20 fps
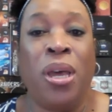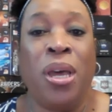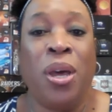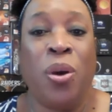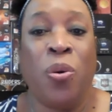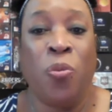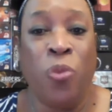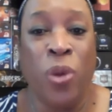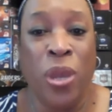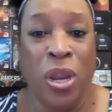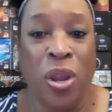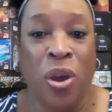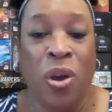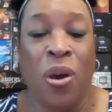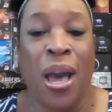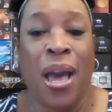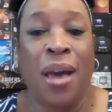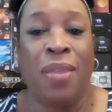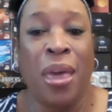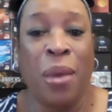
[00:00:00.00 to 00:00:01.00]
we know
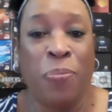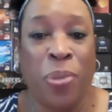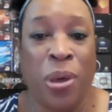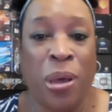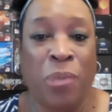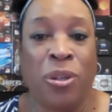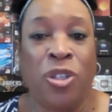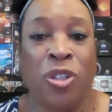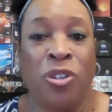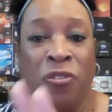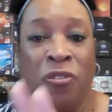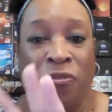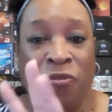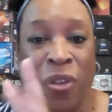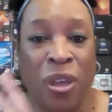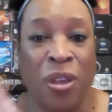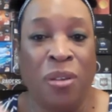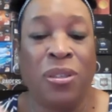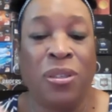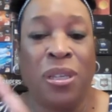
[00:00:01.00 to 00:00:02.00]
how that publisher
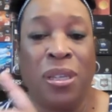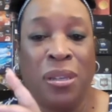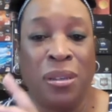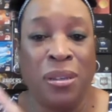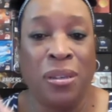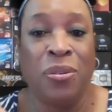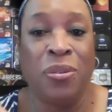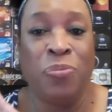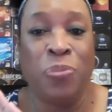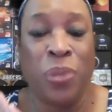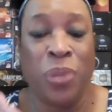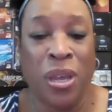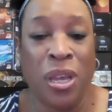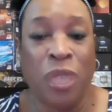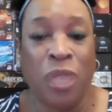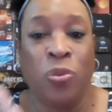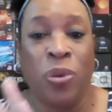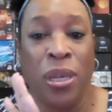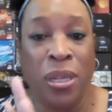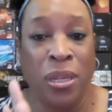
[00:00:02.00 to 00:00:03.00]
felt, and because
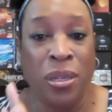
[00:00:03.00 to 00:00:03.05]
we